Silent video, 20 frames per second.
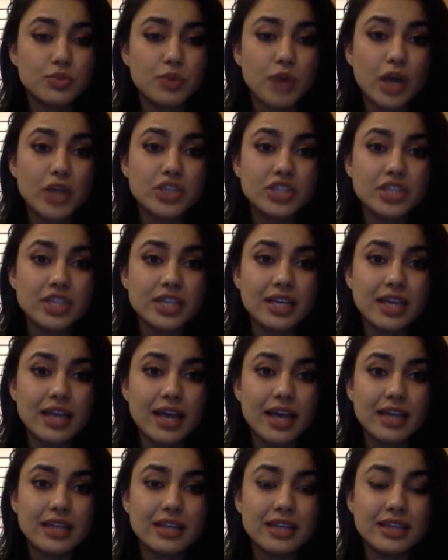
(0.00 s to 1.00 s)
watching,
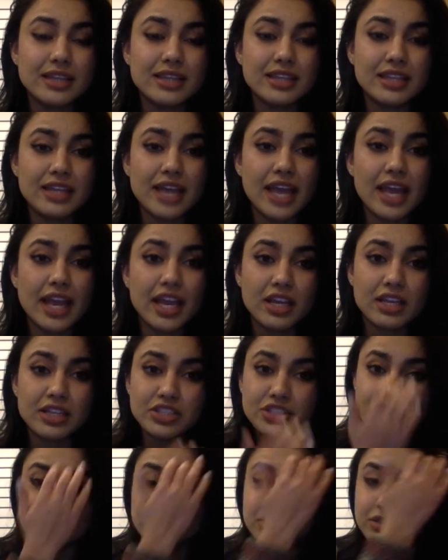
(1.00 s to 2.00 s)
and they